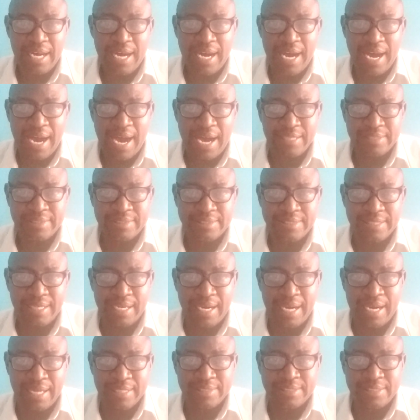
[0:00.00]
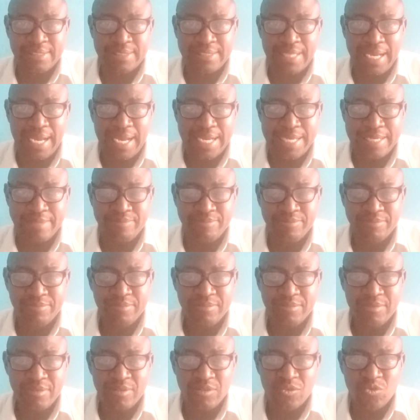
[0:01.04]
as the time
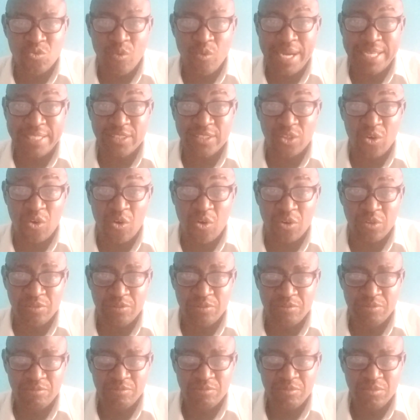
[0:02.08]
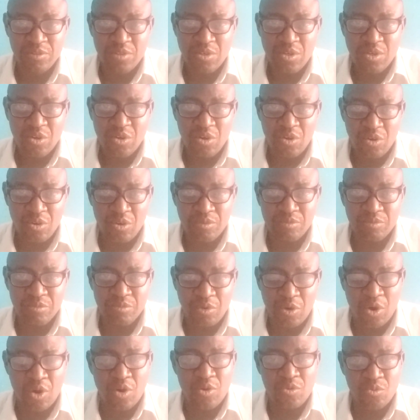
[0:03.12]
went on,
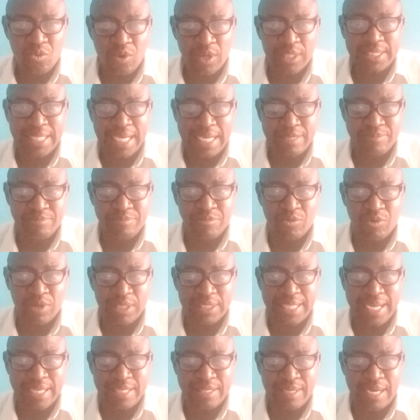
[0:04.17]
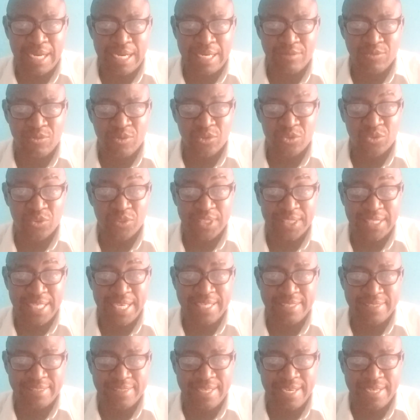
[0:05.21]
or what I want to
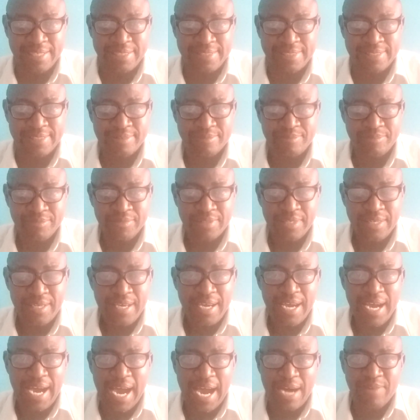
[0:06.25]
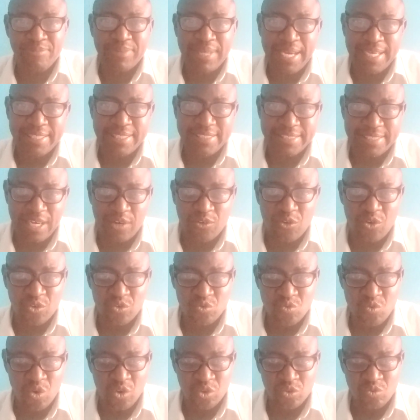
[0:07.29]
say is that after the
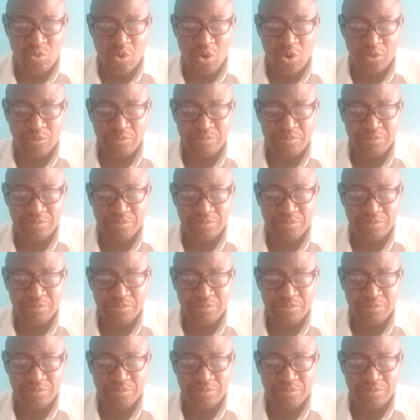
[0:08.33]
Second World War,